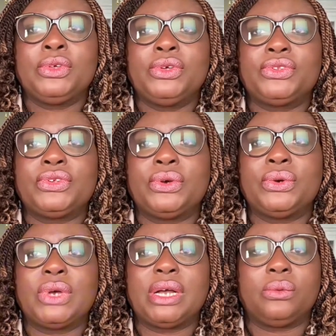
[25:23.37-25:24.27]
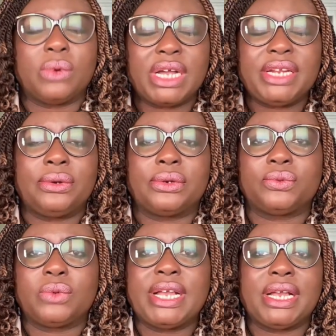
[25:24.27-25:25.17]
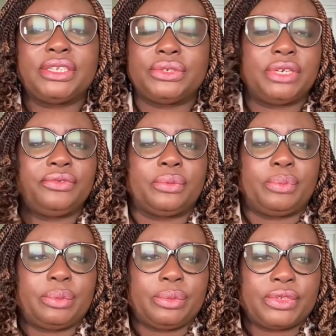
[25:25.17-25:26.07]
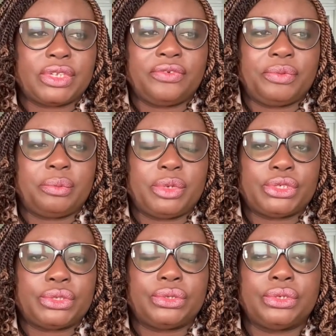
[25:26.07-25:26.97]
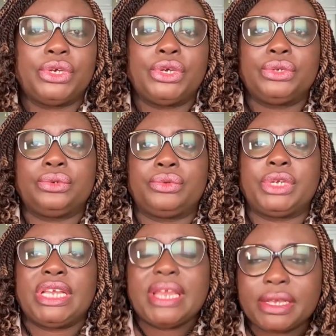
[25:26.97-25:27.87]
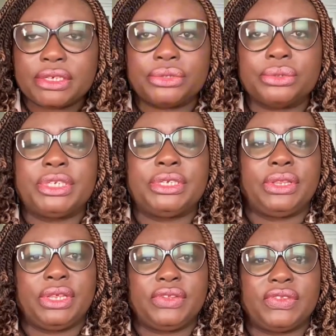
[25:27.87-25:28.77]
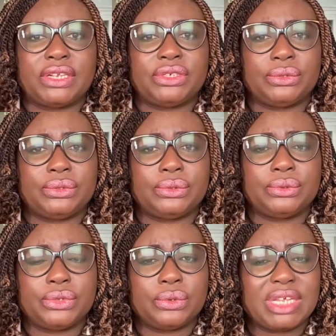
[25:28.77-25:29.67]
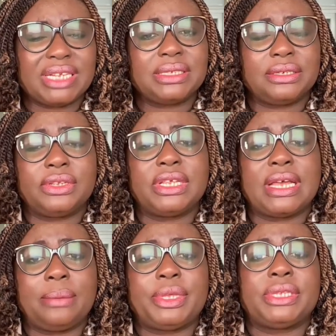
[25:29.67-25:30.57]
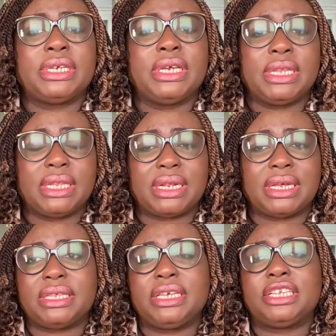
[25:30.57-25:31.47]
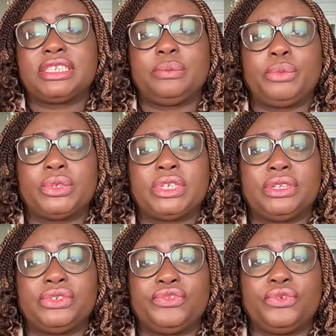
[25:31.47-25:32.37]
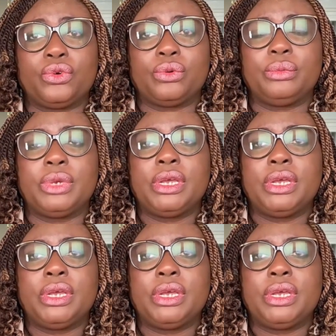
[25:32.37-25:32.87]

So, and why not? Why can't you give yourself permission to really enjoy the things that you do? So that's another habit that I think is important to form.